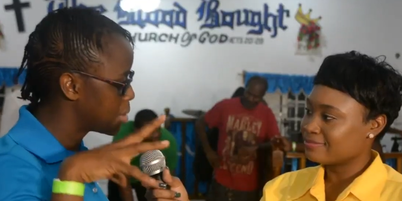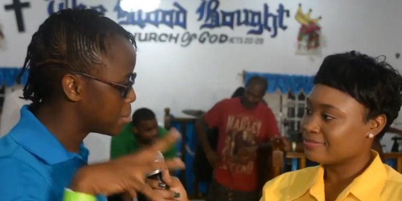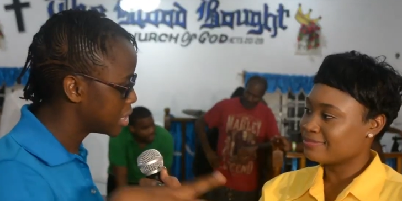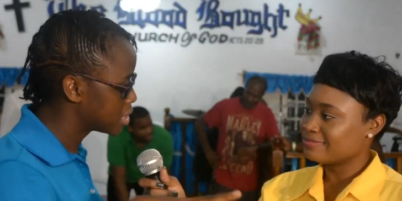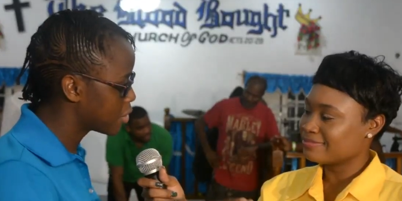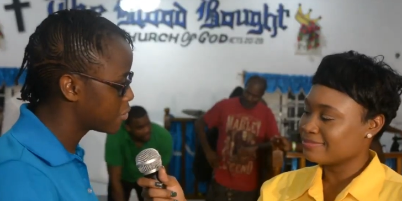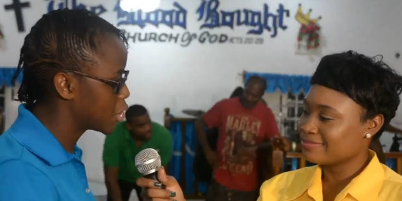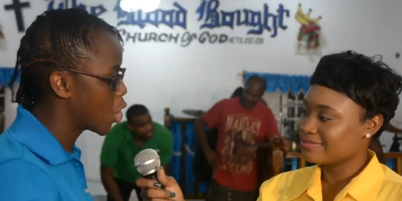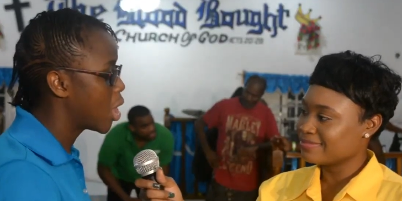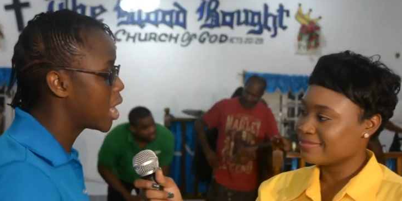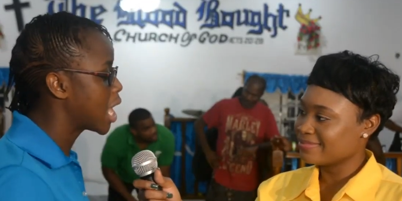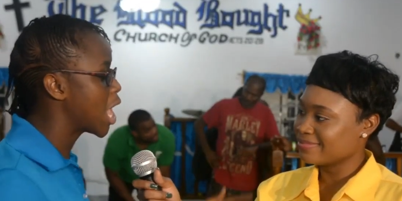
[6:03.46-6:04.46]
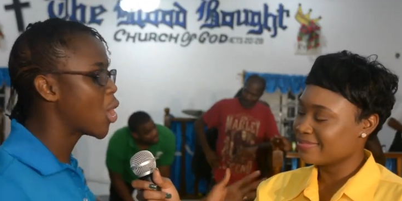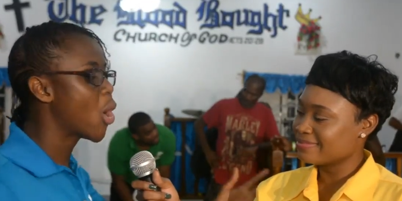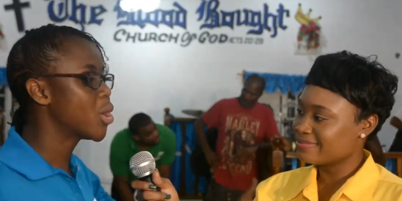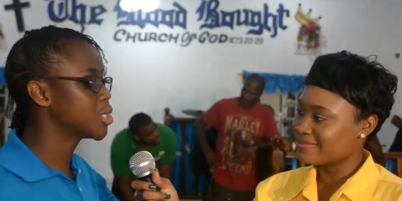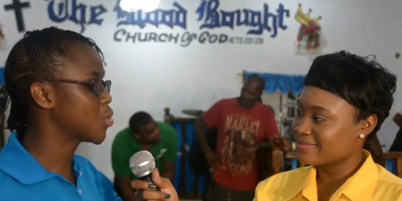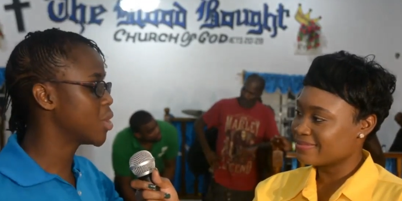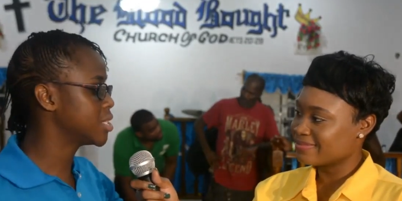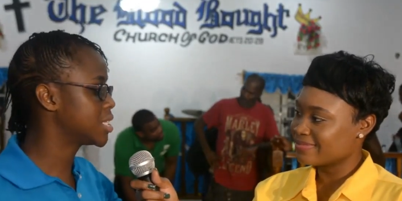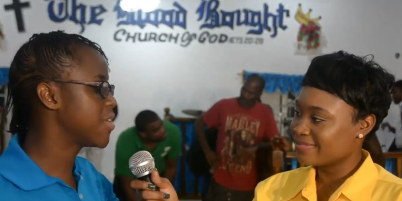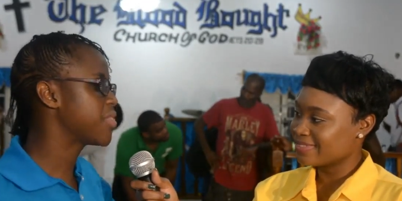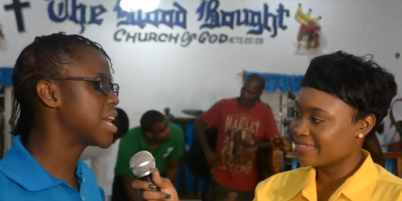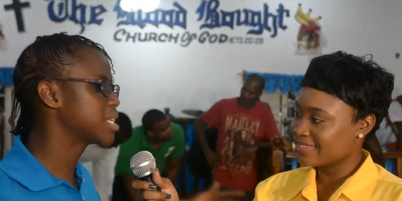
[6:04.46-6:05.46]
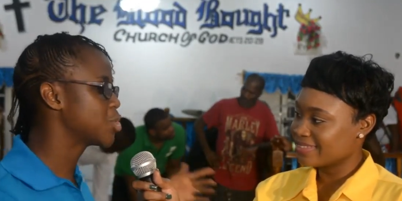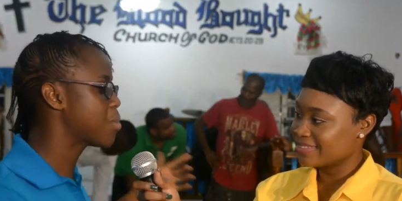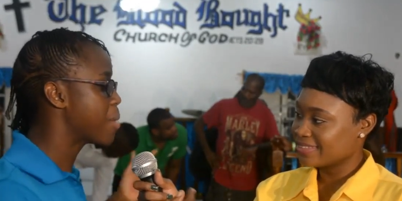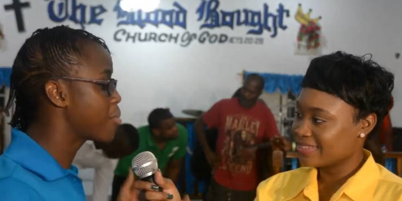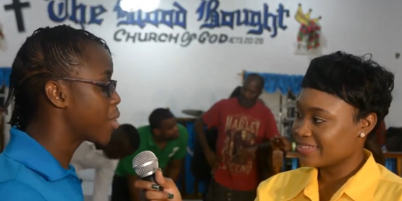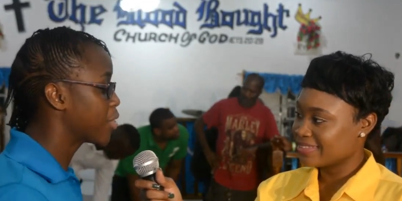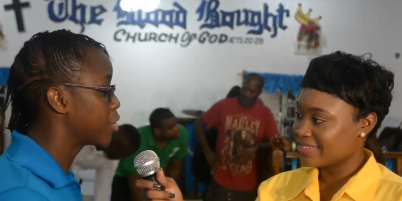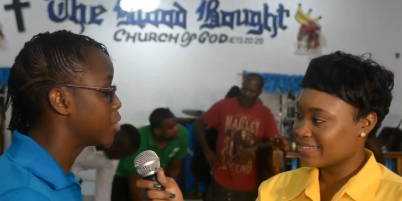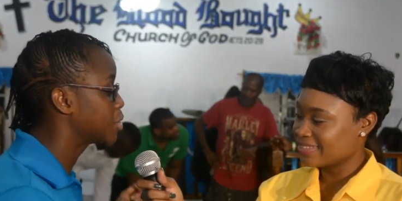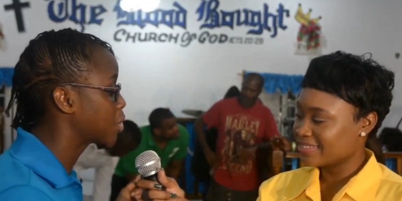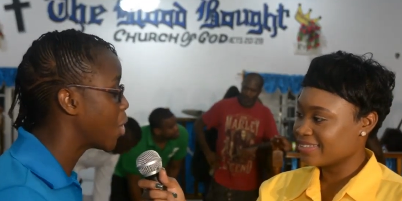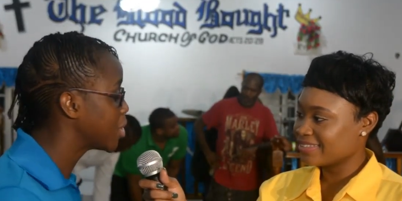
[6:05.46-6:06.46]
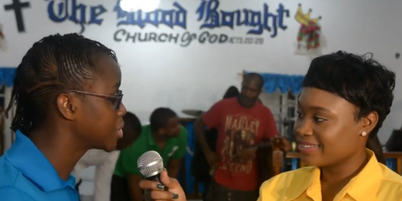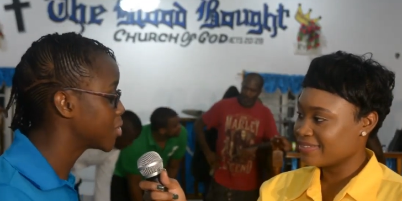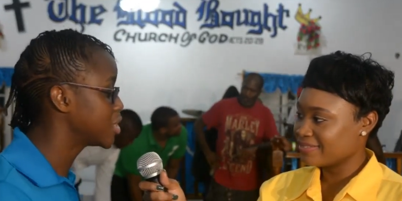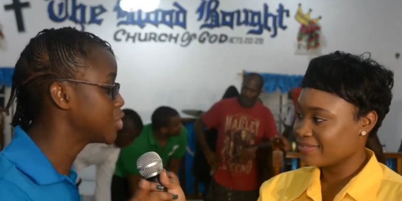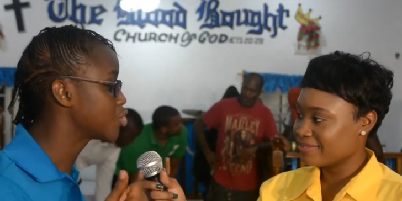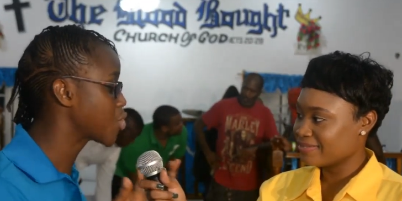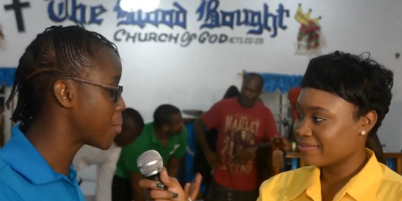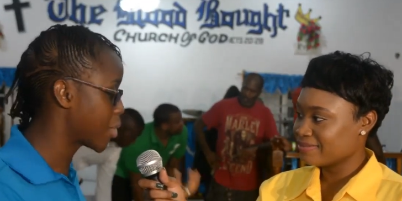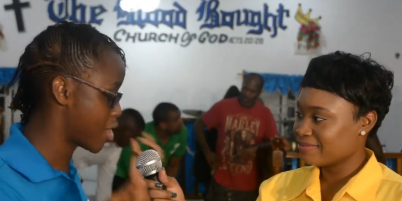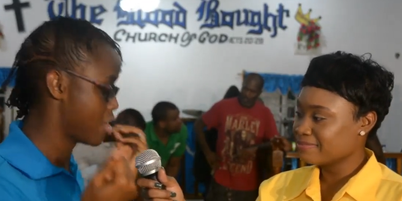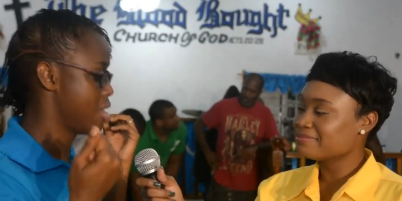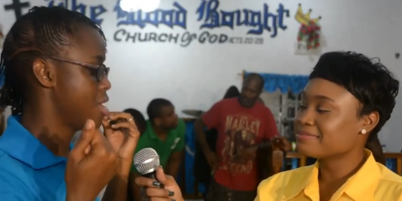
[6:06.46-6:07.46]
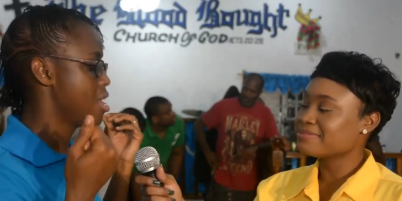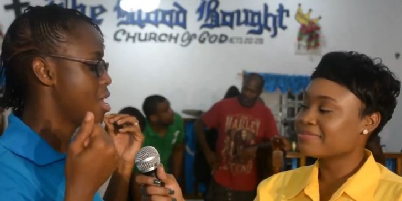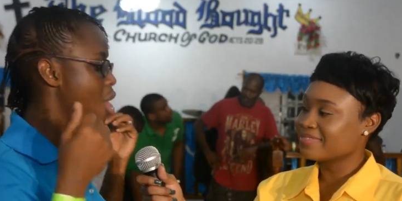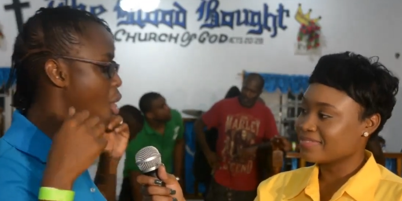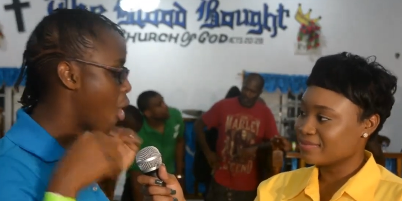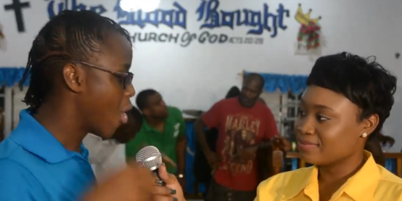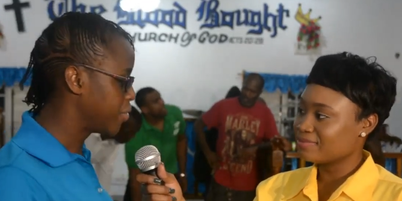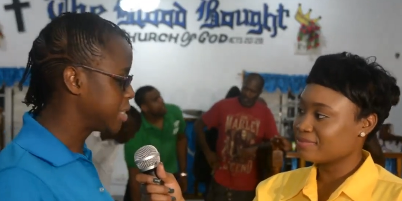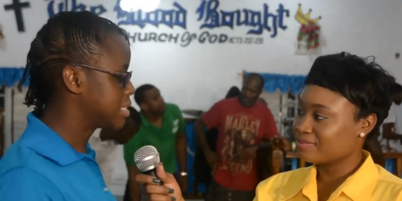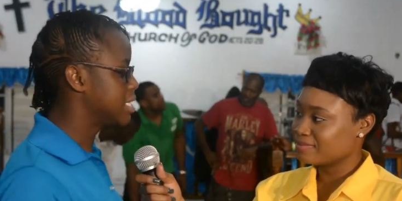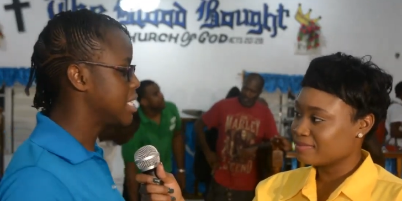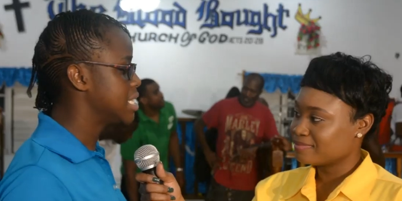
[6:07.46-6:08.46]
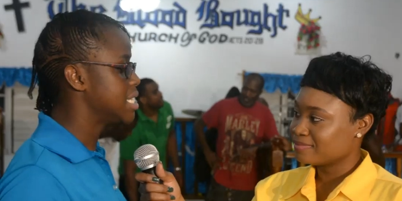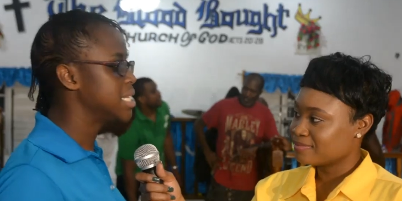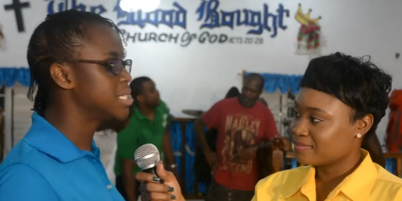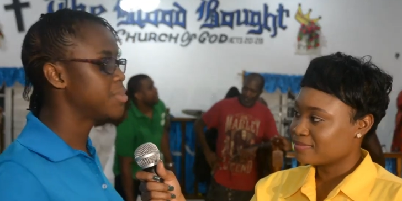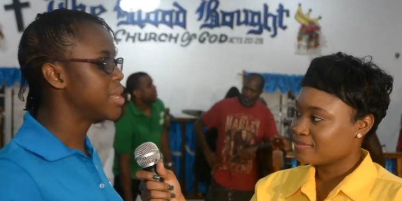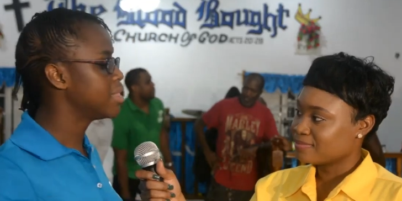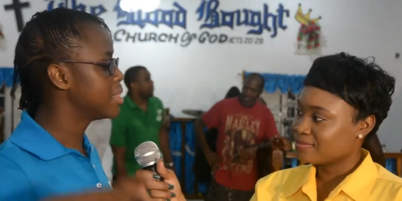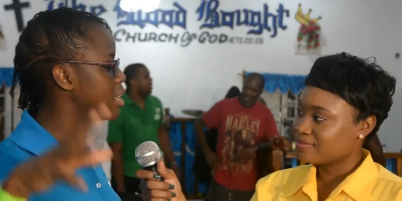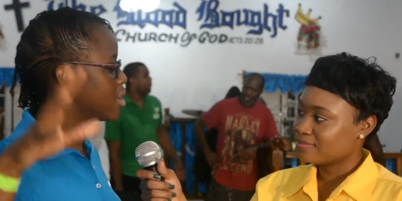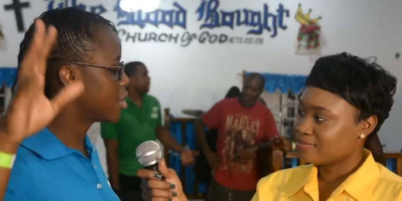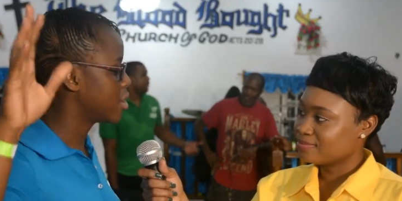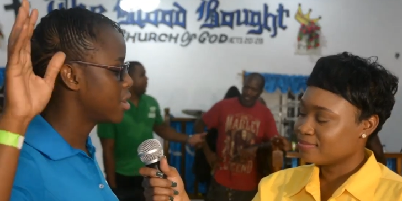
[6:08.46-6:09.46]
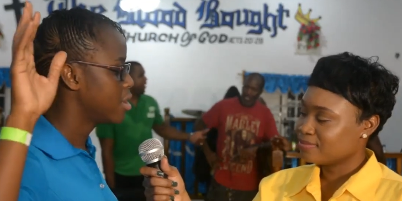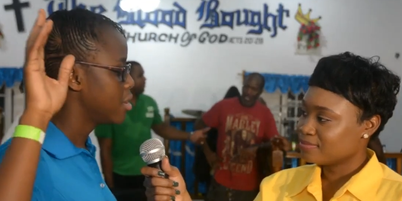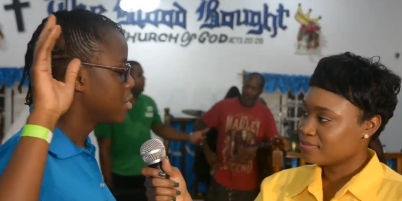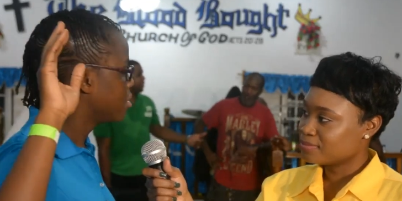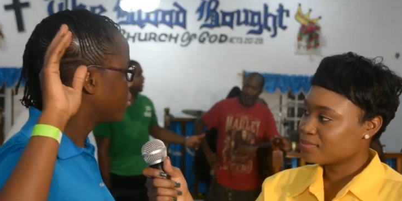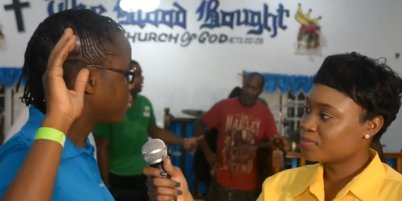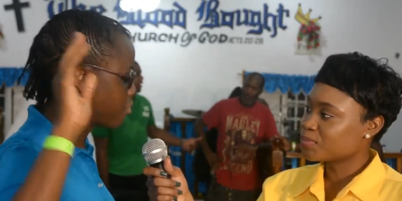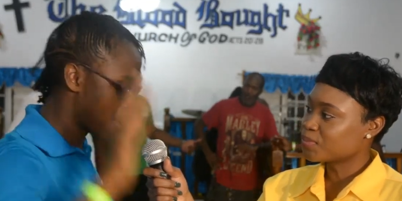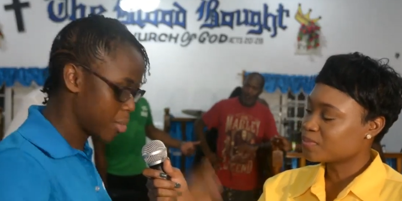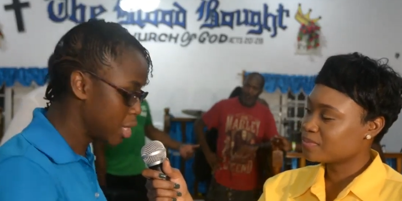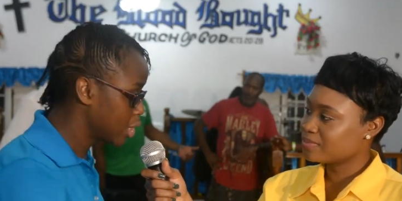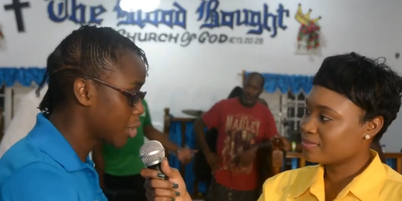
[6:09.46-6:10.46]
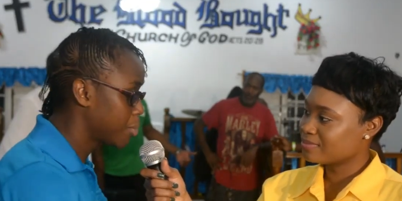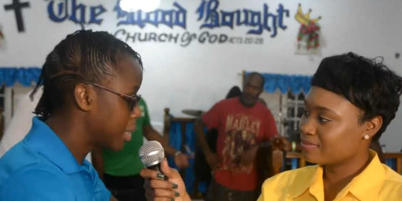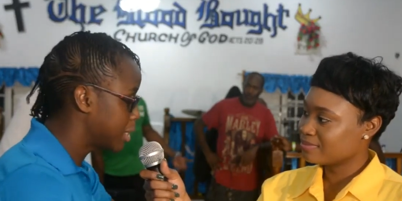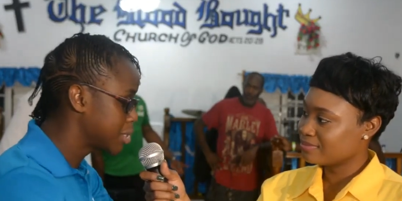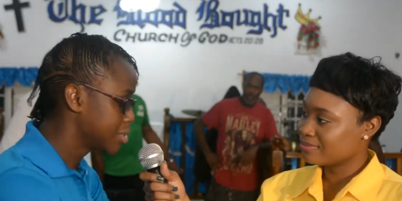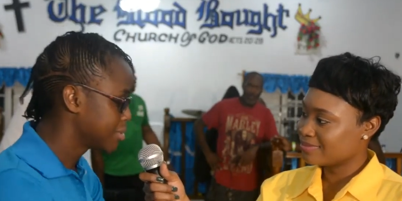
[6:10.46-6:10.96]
Speaker 1: me in the midst of it all. And I also want to say thanks to my brother, he's also the drummer honestly, he's been there from a little bit.